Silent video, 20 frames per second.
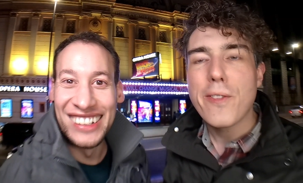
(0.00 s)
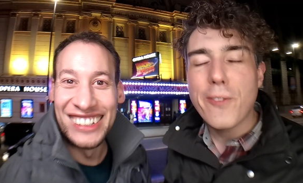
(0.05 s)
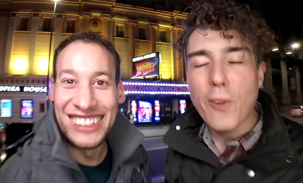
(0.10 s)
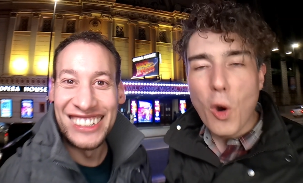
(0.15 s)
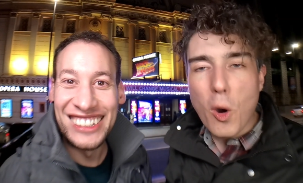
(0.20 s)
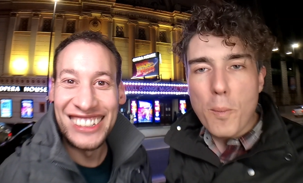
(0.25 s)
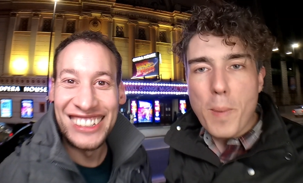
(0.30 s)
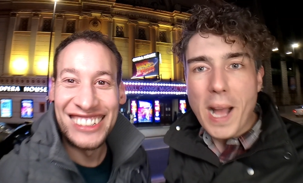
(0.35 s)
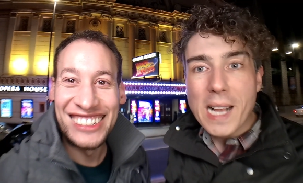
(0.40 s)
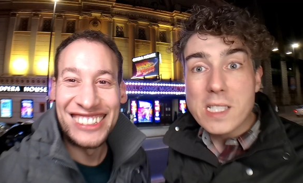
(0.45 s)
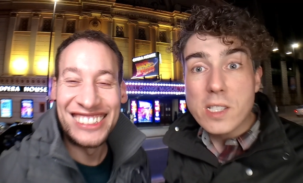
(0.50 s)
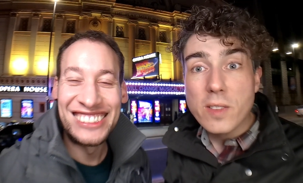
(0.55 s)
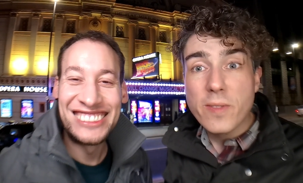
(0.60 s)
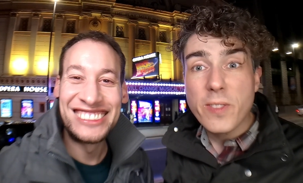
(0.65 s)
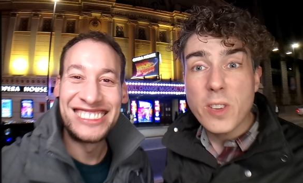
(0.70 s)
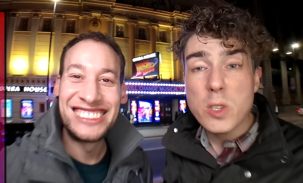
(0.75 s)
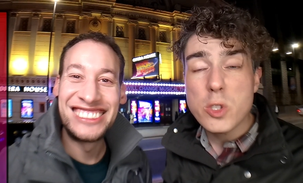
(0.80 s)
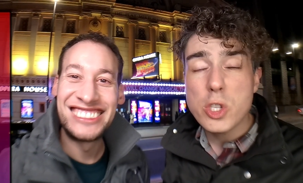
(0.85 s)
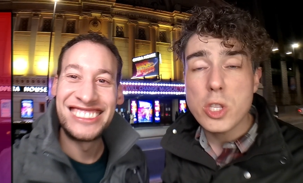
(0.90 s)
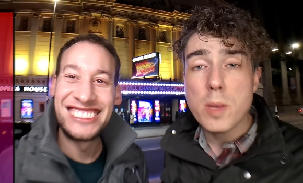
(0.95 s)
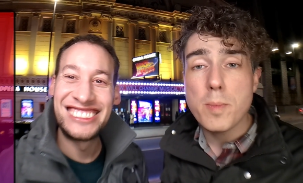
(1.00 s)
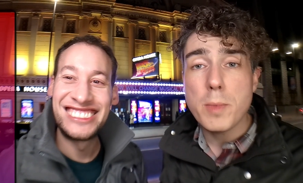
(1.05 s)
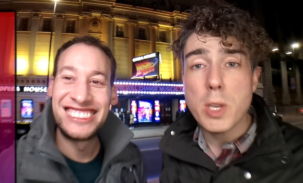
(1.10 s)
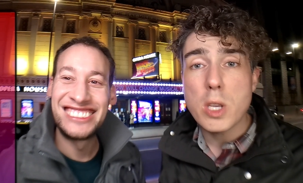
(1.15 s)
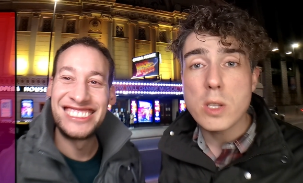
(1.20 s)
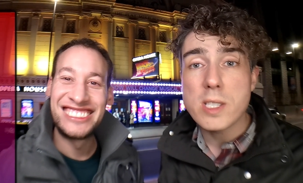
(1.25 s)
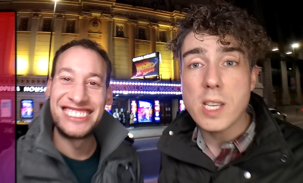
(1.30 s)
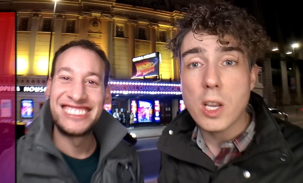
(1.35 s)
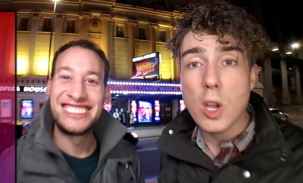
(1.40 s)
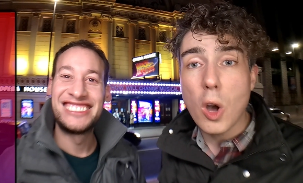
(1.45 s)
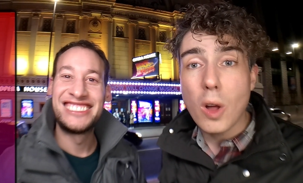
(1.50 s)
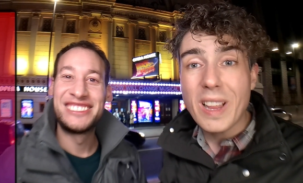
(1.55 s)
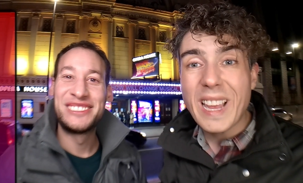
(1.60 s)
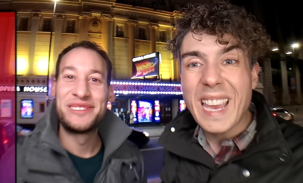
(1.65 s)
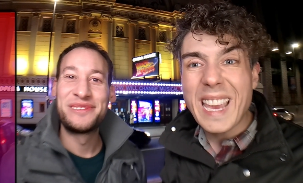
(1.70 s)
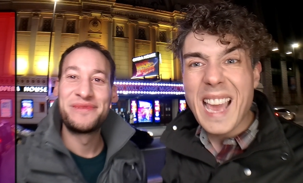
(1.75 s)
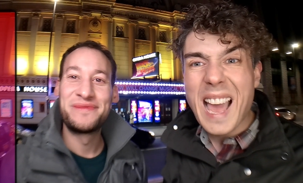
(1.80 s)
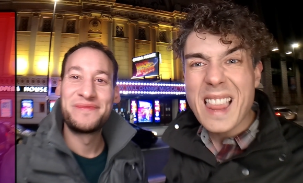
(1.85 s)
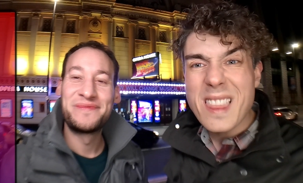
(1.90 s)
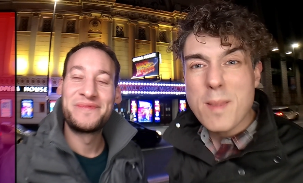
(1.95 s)
Speaker 1: For Back to the Future the musical
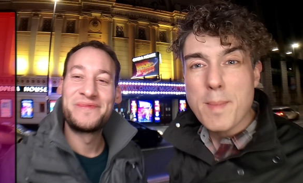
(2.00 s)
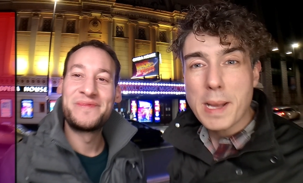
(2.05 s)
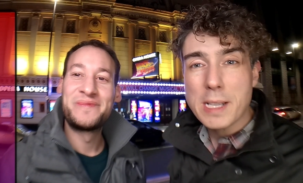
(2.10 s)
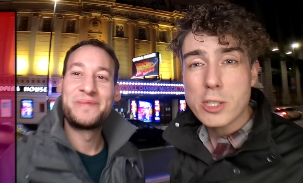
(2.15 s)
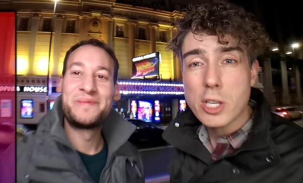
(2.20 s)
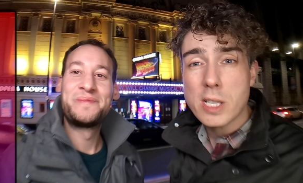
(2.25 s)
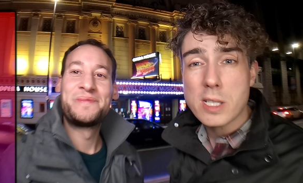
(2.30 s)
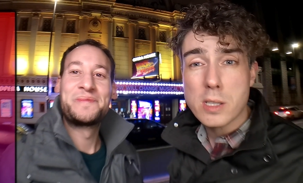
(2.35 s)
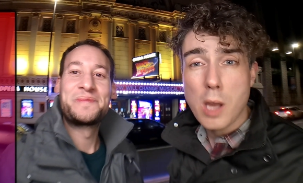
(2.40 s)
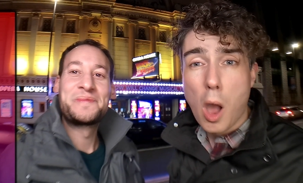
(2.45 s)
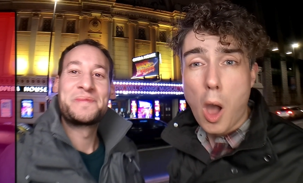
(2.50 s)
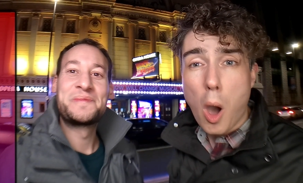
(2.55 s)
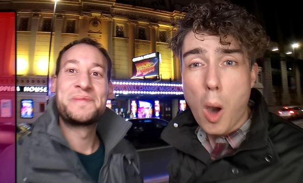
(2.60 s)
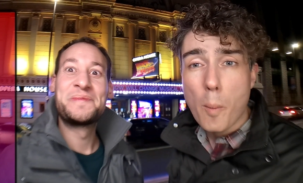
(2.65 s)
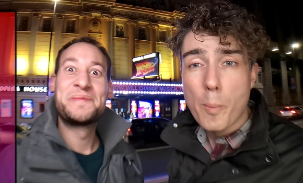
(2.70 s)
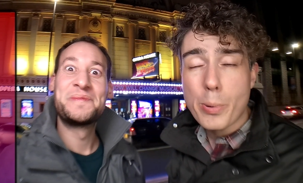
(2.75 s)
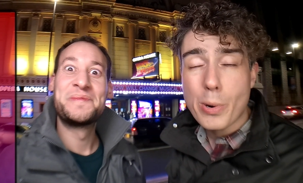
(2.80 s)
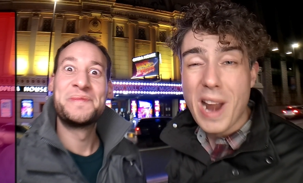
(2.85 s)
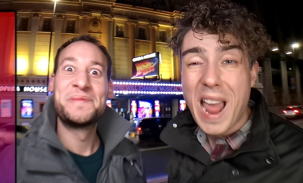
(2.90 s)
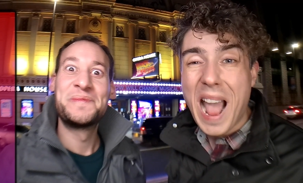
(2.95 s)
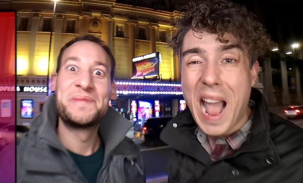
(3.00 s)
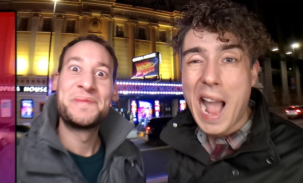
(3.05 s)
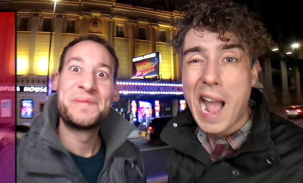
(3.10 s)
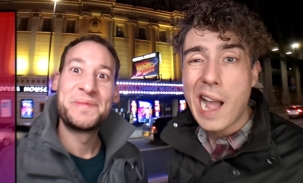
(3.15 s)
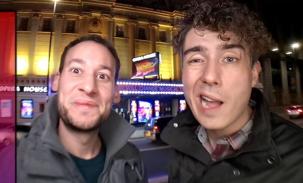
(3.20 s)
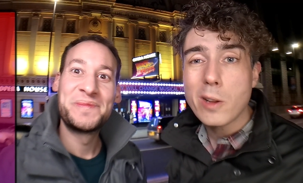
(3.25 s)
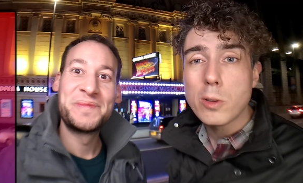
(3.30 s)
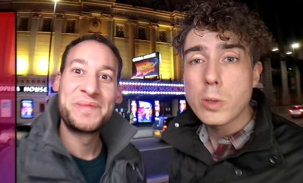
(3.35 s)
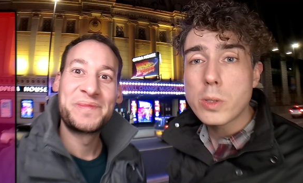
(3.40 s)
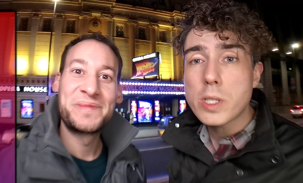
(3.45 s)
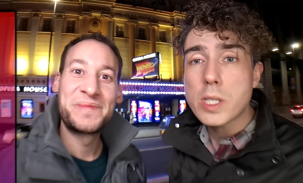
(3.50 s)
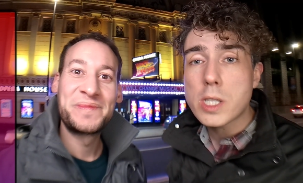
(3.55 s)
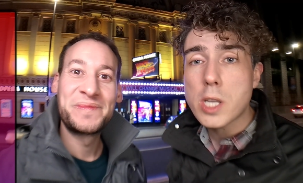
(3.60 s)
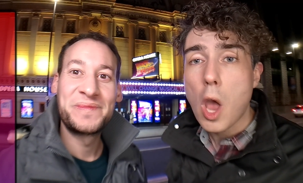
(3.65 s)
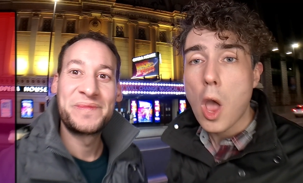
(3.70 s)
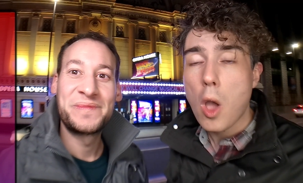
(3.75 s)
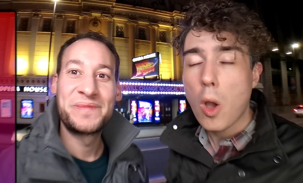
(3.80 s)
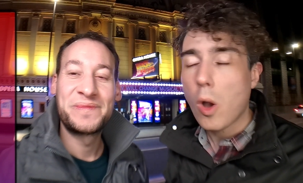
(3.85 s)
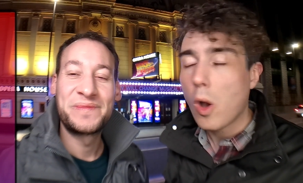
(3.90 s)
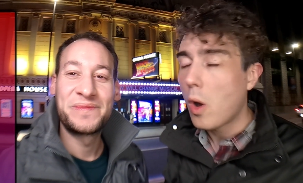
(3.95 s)
here at the Manchester Opera House.
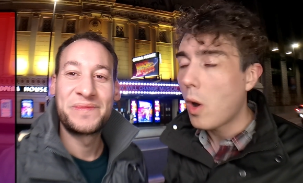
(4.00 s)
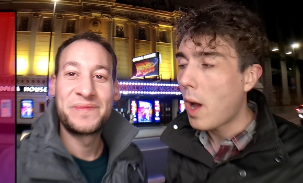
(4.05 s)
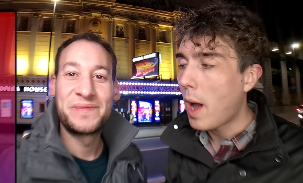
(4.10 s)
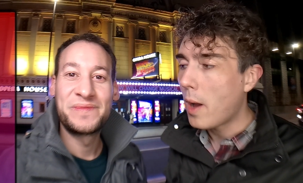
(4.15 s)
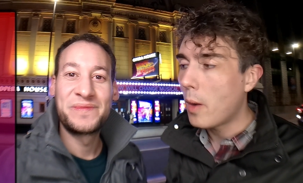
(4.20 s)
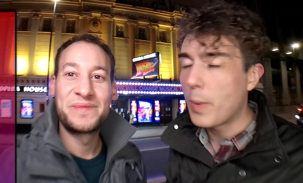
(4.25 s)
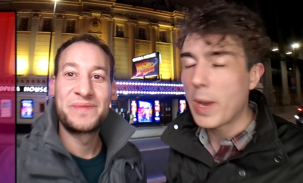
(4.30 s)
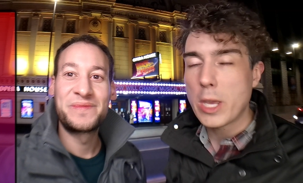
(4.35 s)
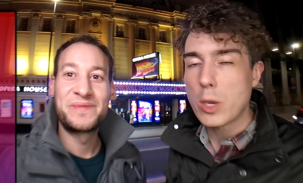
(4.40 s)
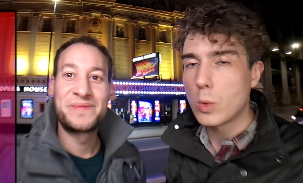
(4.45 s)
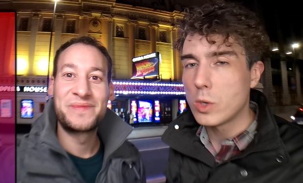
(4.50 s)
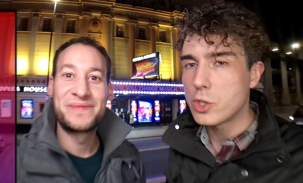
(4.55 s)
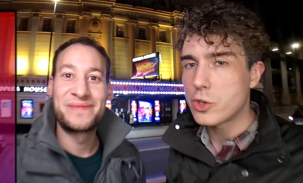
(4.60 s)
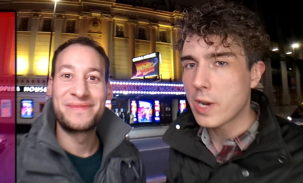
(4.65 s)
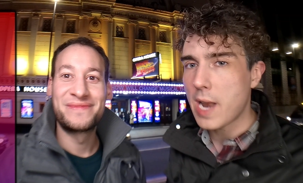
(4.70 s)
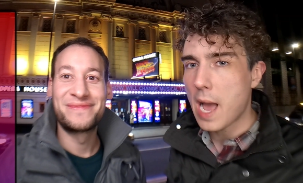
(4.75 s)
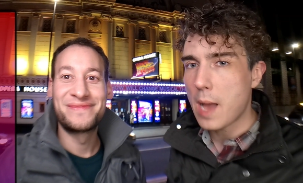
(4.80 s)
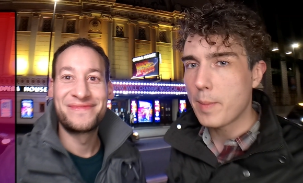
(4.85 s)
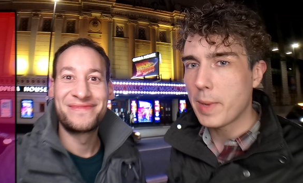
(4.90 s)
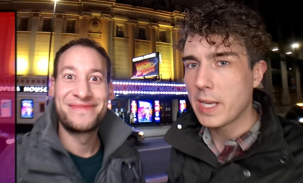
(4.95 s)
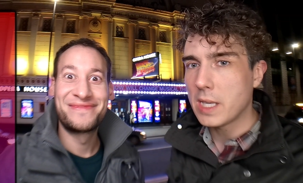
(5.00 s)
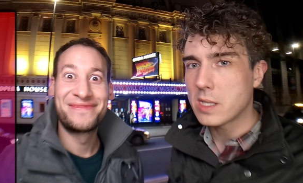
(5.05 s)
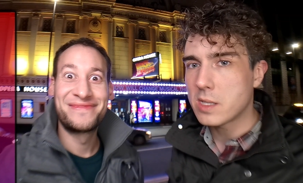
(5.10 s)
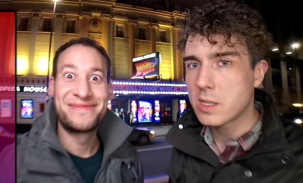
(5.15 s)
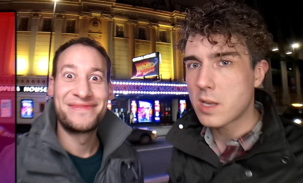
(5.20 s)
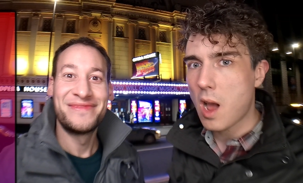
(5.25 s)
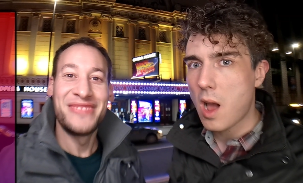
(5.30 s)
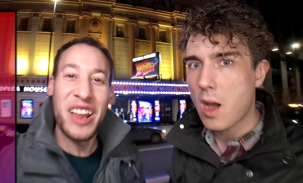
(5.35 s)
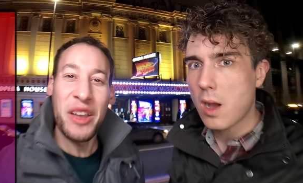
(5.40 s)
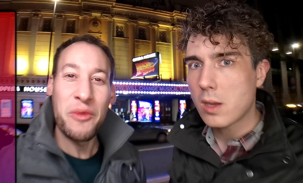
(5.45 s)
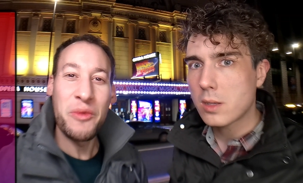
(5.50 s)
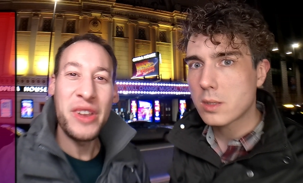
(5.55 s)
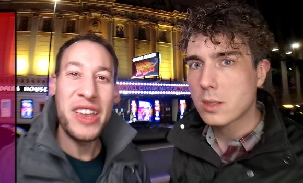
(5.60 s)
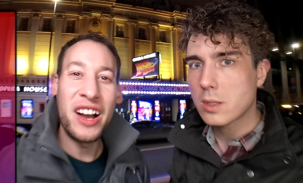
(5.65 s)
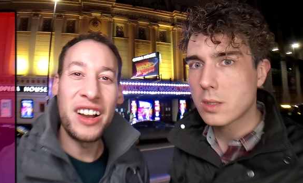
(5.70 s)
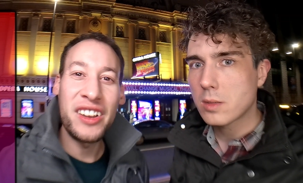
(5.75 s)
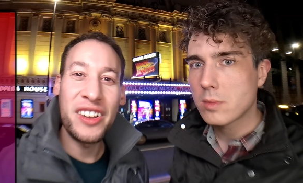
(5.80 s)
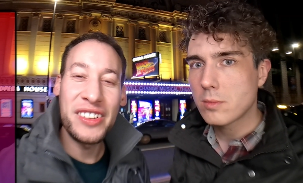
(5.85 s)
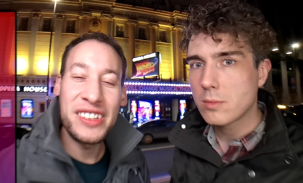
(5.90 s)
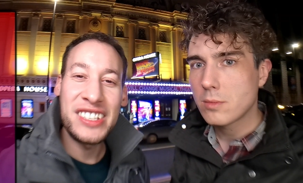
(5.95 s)
I bet you're wondering how many stars.
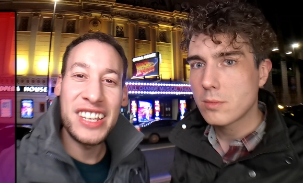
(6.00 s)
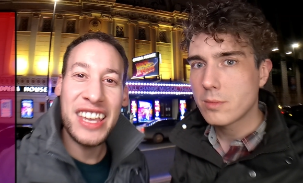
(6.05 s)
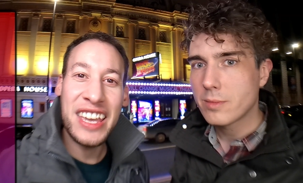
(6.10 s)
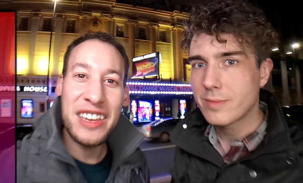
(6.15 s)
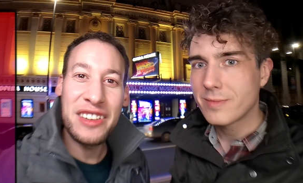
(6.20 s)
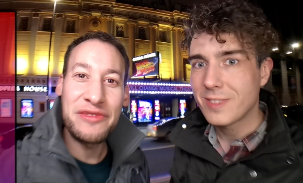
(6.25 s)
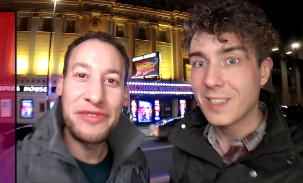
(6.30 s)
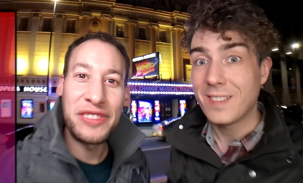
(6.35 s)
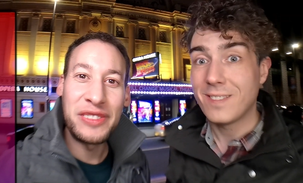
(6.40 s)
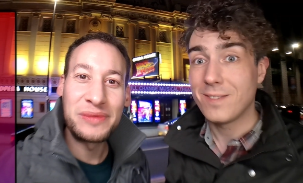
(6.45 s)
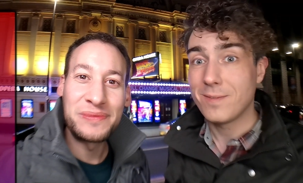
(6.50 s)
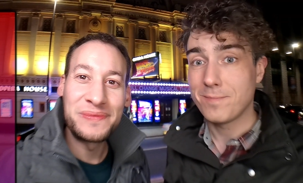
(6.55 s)
We are
Speaker 2: going to give